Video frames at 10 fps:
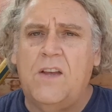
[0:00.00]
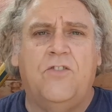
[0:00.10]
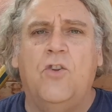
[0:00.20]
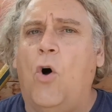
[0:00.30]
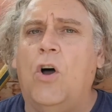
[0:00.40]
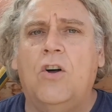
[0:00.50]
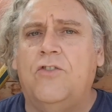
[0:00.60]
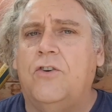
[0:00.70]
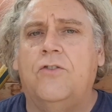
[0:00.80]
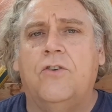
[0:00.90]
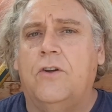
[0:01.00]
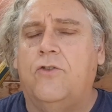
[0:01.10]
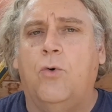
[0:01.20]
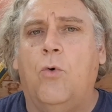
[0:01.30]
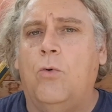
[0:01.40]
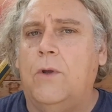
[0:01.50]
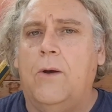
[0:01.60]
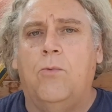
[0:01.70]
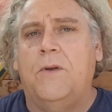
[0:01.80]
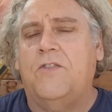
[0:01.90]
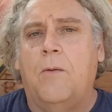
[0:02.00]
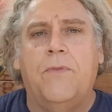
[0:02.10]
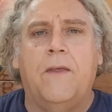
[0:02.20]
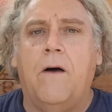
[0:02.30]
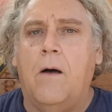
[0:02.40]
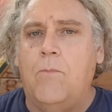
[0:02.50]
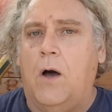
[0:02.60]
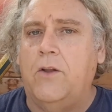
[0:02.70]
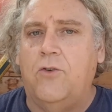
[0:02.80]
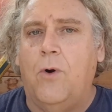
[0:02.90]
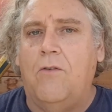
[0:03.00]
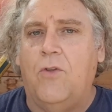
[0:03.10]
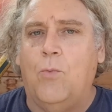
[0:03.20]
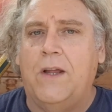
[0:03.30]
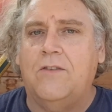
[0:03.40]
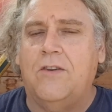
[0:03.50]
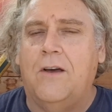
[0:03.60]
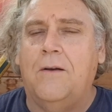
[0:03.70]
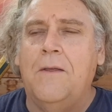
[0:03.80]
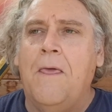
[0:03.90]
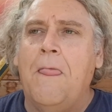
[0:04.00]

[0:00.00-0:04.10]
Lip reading: It's not urgent at all. It would be something that I might do over the winter.